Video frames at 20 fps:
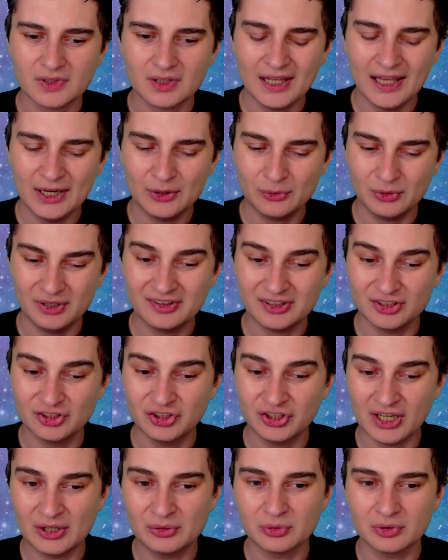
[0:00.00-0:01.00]
Aries in
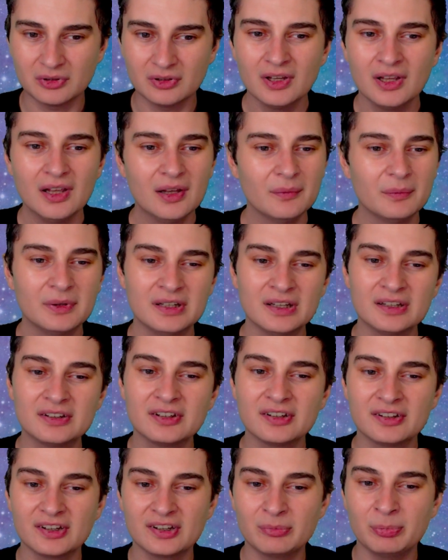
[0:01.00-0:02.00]
general, and this
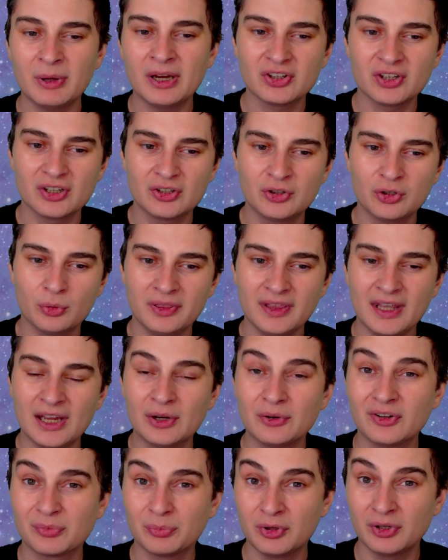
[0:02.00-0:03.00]
is especially true with
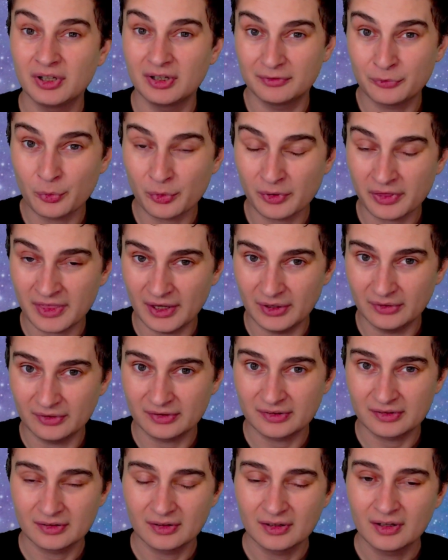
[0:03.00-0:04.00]
Aries Moon in the fourth
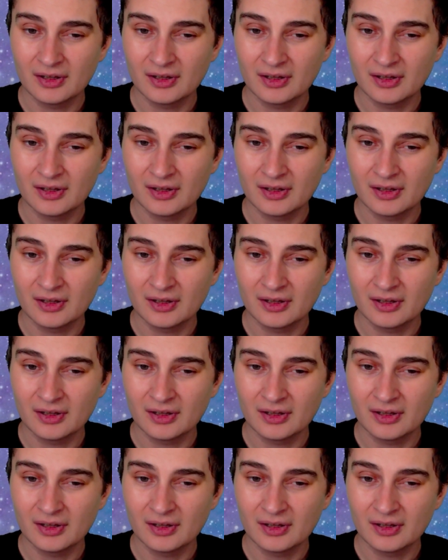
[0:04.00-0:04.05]
house,